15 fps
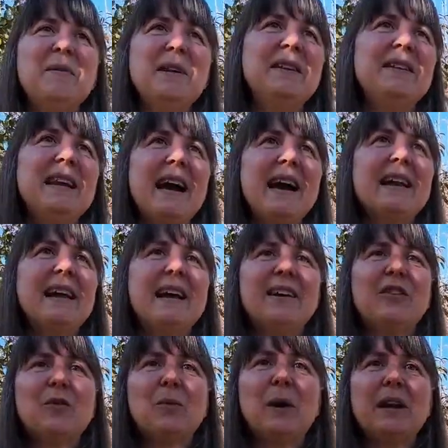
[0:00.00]
Indiana
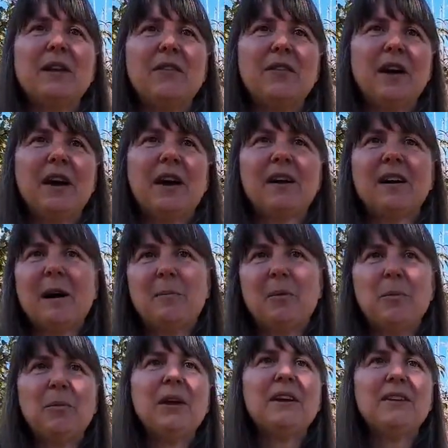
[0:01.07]
as one of the
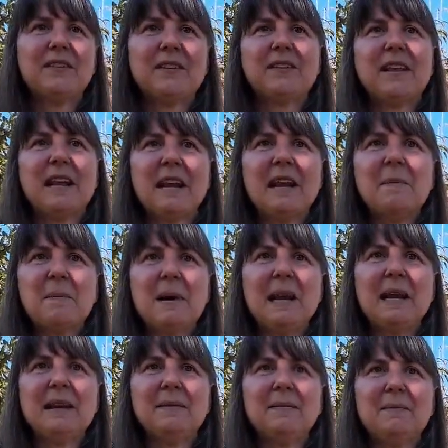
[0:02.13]
couple places that it
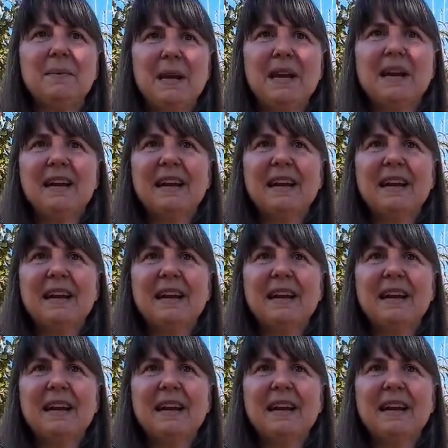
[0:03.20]
might be.